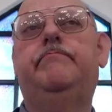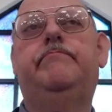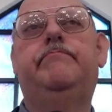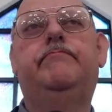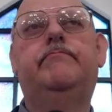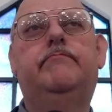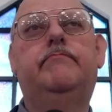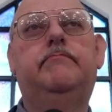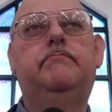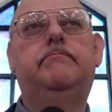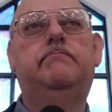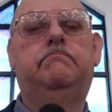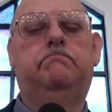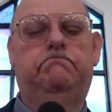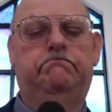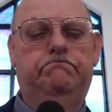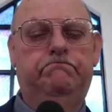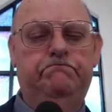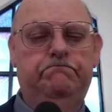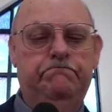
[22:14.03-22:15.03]

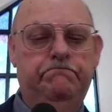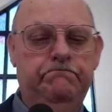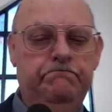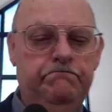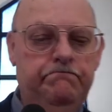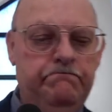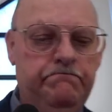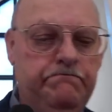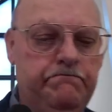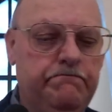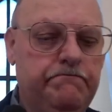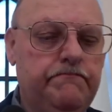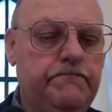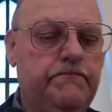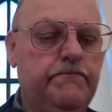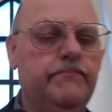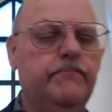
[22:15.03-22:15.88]
No one is speaking in this clip.